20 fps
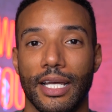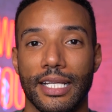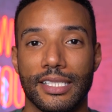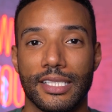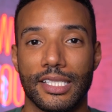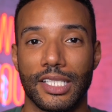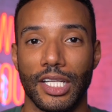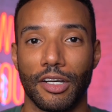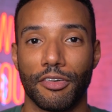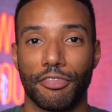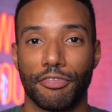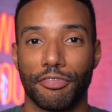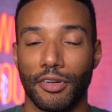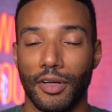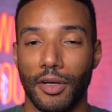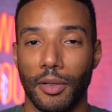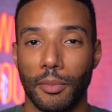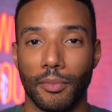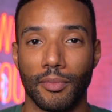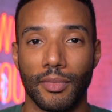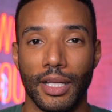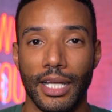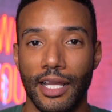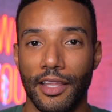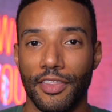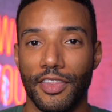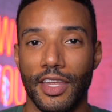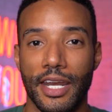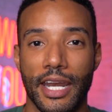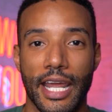like stuff from
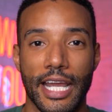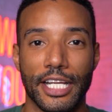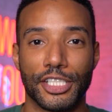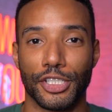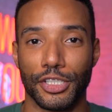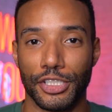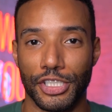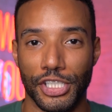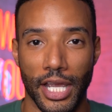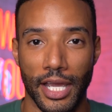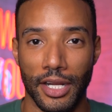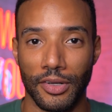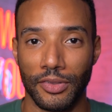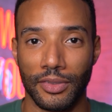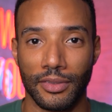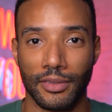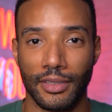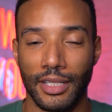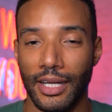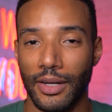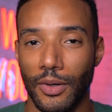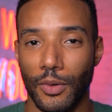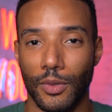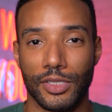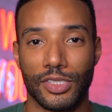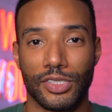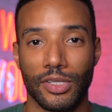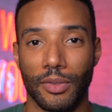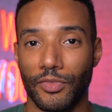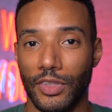the Nature Channel or
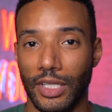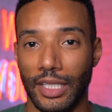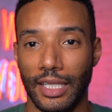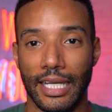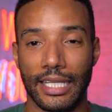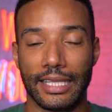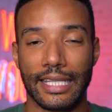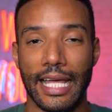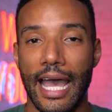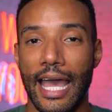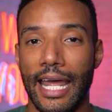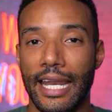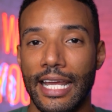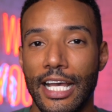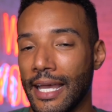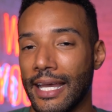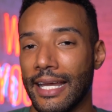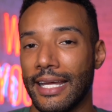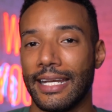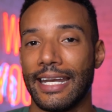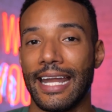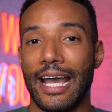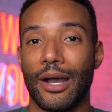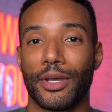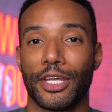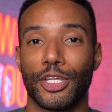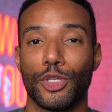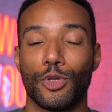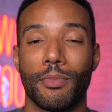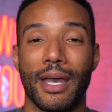something like that. Now,
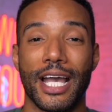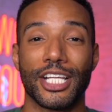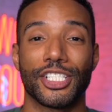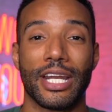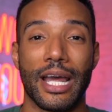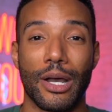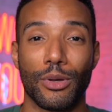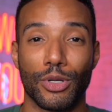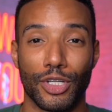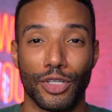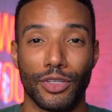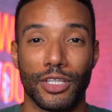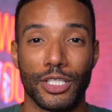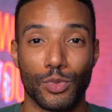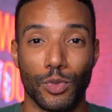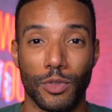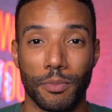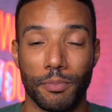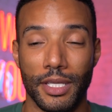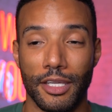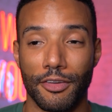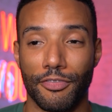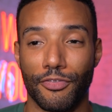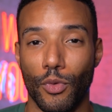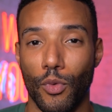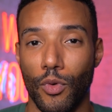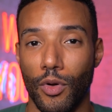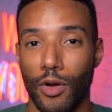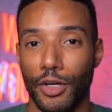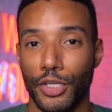can you imagine how good this would be
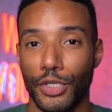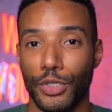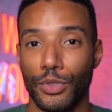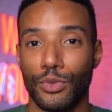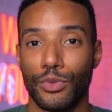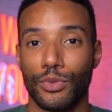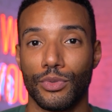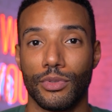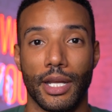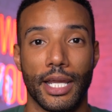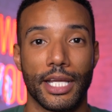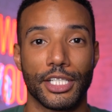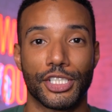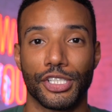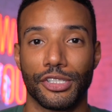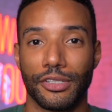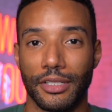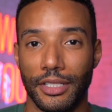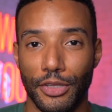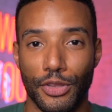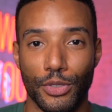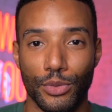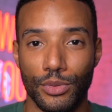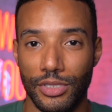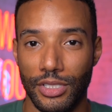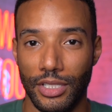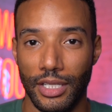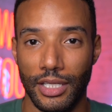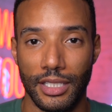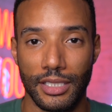for you nature
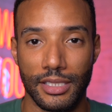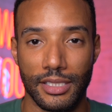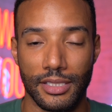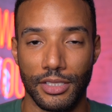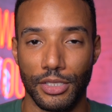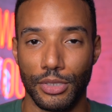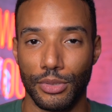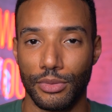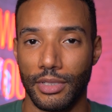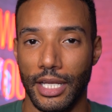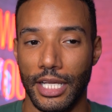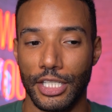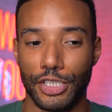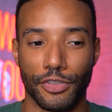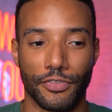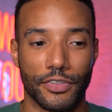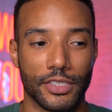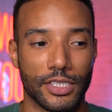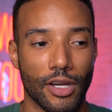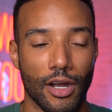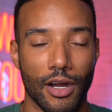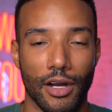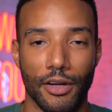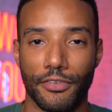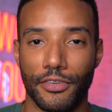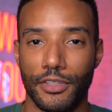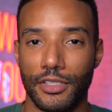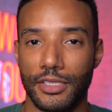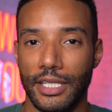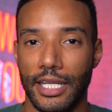enthusiasts, you nature
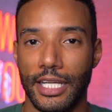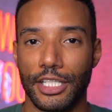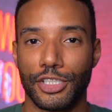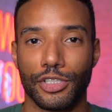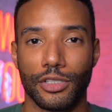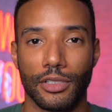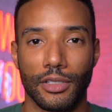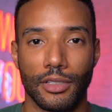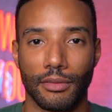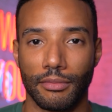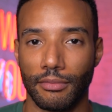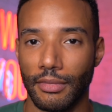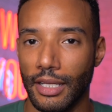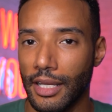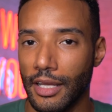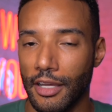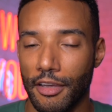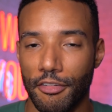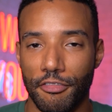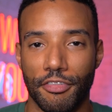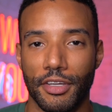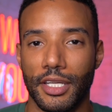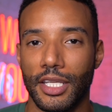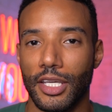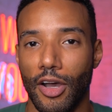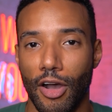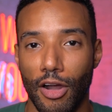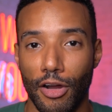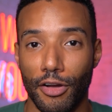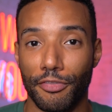photographers, nature
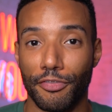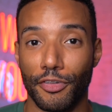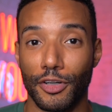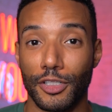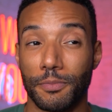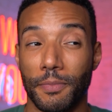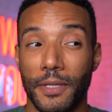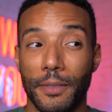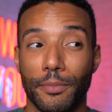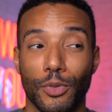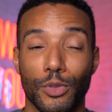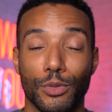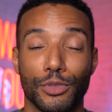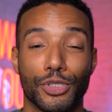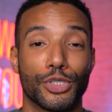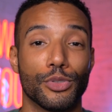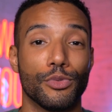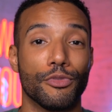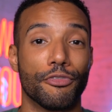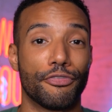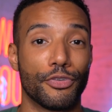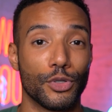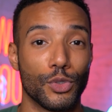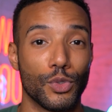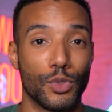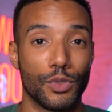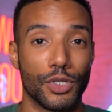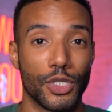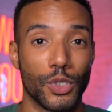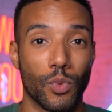videographers, people who shoot
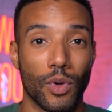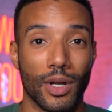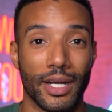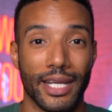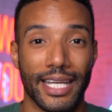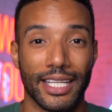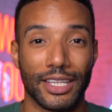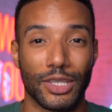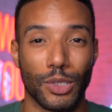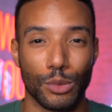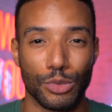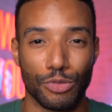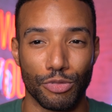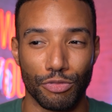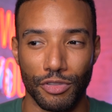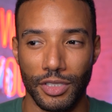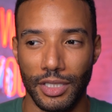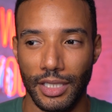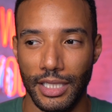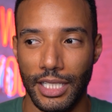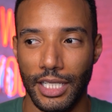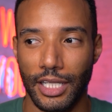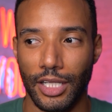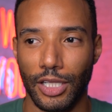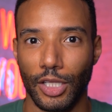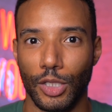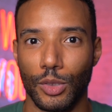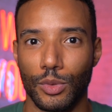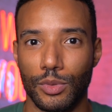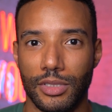food? You want to get those really
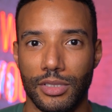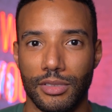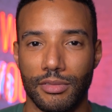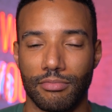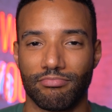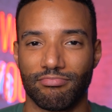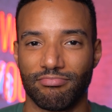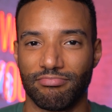close